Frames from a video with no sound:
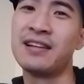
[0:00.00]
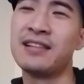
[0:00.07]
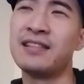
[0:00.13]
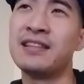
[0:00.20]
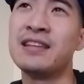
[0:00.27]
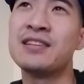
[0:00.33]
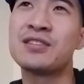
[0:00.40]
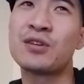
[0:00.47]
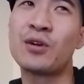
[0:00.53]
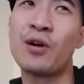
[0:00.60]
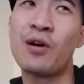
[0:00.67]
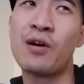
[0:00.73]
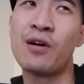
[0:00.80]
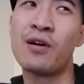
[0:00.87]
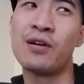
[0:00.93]
These are
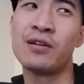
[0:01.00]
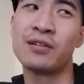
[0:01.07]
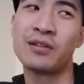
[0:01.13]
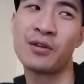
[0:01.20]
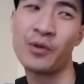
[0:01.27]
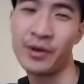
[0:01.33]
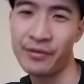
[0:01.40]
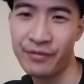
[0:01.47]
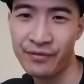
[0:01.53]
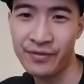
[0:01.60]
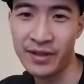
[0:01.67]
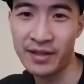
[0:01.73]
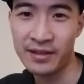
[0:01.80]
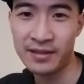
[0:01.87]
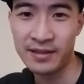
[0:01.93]
all going to
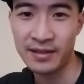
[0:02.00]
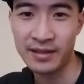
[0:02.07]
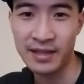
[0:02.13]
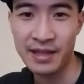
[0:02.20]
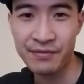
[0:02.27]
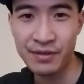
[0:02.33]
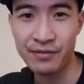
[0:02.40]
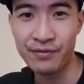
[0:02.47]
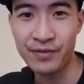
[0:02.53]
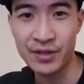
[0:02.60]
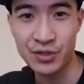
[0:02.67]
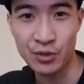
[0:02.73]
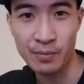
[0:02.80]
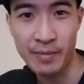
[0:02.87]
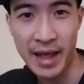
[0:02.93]
fit the if it
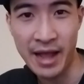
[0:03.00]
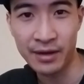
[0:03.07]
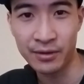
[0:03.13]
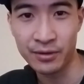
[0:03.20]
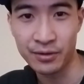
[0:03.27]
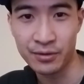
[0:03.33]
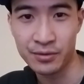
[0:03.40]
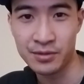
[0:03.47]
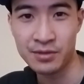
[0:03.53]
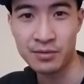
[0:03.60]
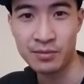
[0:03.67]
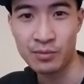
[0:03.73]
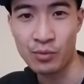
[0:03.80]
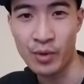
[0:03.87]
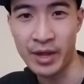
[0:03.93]
fits your macros
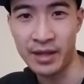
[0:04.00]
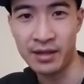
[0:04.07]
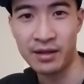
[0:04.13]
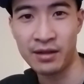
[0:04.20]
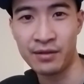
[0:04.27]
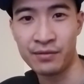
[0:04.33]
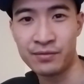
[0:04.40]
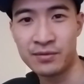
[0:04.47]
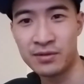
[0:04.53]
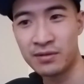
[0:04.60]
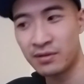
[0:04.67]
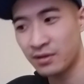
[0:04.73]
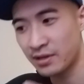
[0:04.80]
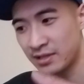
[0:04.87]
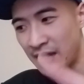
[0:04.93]
way of
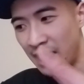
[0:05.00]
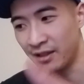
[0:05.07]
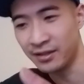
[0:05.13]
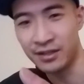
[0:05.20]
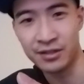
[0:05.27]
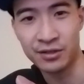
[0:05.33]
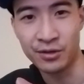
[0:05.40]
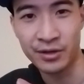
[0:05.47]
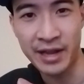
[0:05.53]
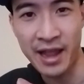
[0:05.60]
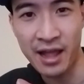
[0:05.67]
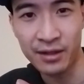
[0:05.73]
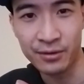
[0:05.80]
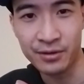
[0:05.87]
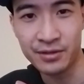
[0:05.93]
dialing in your
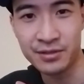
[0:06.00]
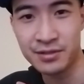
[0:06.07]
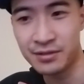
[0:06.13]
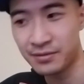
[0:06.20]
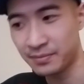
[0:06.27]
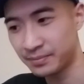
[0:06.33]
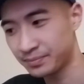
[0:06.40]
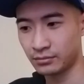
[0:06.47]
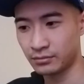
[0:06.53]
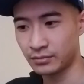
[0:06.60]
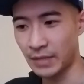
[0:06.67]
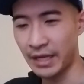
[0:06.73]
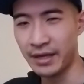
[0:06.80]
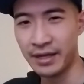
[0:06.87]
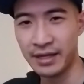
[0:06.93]
calories.
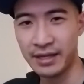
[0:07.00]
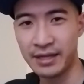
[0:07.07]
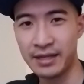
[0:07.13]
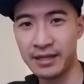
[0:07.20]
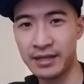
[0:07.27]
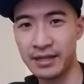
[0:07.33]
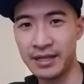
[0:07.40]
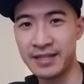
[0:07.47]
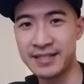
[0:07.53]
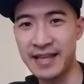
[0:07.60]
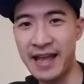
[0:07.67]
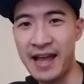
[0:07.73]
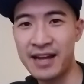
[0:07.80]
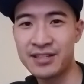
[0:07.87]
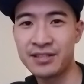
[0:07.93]
It's
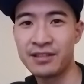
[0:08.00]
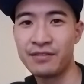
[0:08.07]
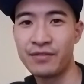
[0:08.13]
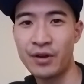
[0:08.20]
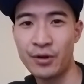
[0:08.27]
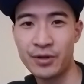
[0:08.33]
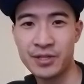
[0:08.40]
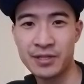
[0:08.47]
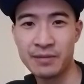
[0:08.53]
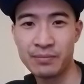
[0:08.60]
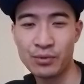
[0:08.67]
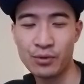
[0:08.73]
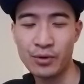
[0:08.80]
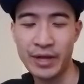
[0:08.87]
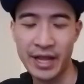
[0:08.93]
actually very
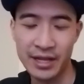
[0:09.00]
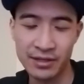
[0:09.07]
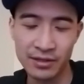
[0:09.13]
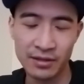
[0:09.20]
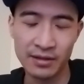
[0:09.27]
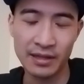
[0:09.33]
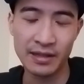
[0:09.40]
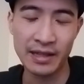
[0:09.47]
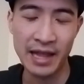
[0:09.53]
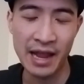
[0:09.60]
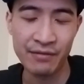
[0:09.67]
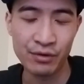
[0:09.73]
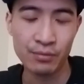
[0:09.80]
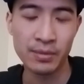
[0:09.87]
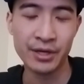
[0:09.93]
simple, and
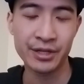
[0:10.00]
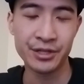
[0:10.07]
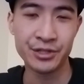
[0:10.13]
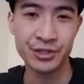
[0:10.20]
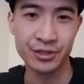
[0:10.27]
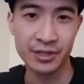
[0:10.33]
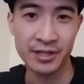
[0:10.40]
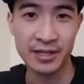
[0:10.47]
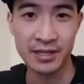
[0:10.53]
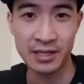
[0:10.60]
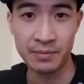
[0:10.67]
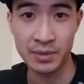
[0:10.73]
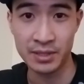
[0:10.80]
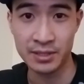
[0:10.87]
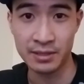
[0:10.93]
everybody should
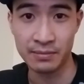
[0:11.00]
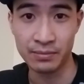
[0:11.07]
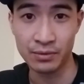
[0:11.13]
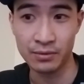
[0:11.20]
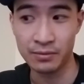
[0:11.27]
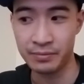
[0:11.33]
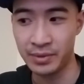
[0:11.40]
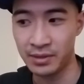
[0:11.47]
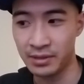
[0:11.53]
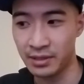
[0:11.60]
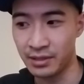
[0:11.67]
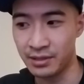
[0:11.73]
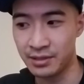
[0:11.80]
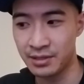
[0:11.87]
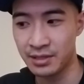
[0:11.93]
keep it simple
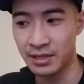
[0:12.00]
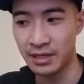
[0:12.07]
because